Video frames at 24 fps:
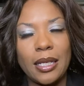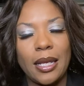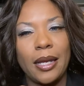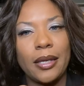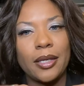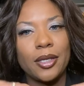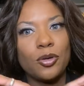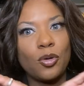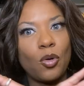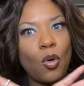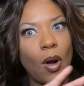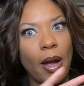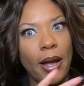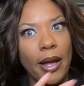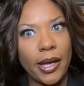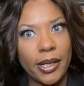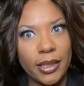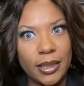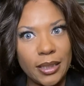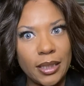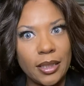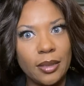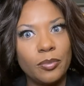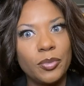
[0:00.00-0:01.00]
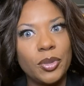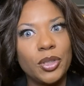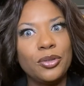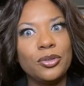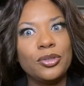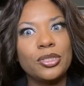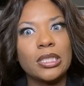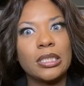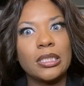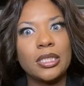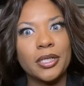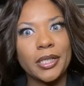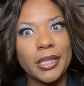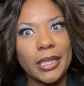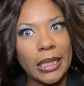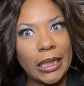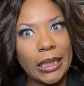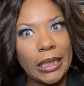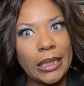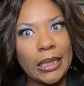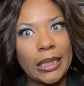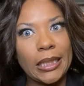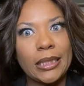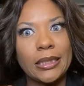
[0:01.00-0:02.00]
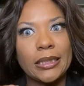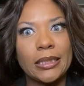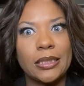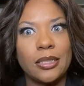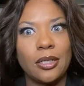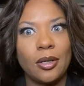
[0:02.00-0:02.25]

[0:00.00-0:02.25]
Like you quietly abusing your kids,